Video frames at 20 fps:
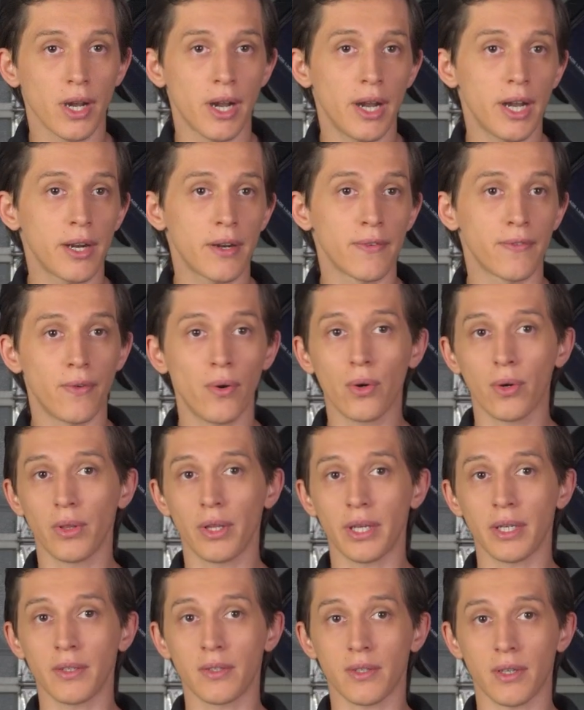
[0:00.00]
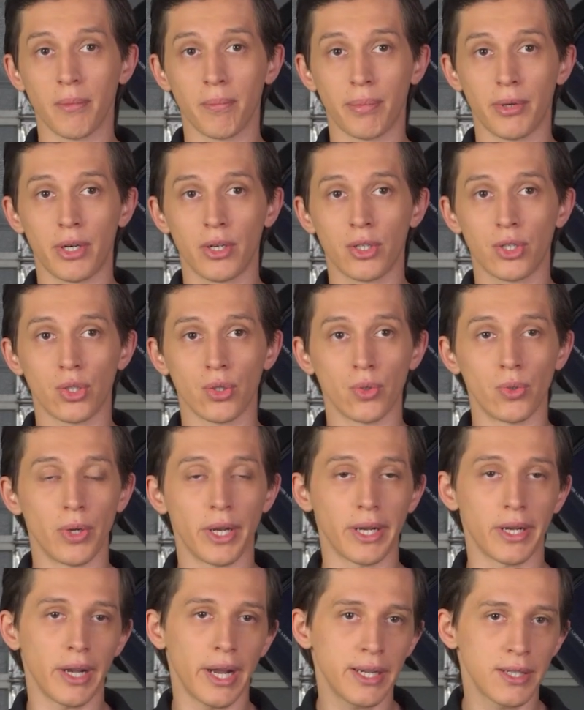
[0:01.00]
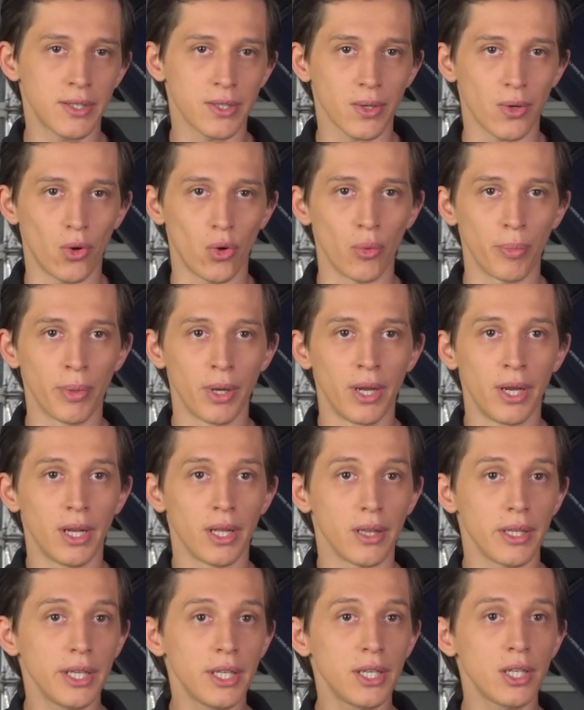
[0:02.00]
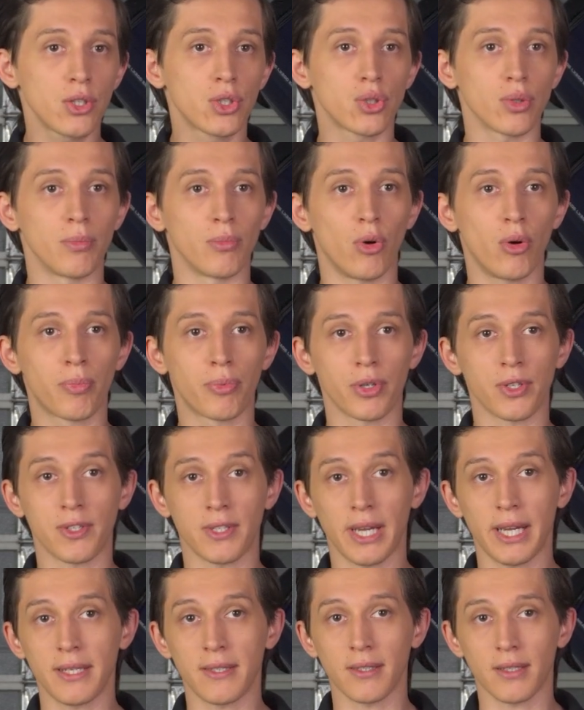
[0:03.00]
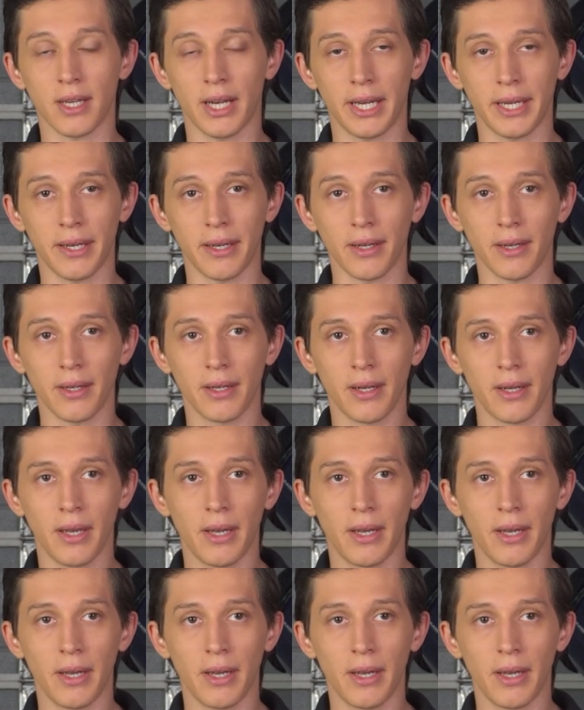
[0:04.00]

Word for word: a higher focal length compared to a guide scope, leading to more precise guiding.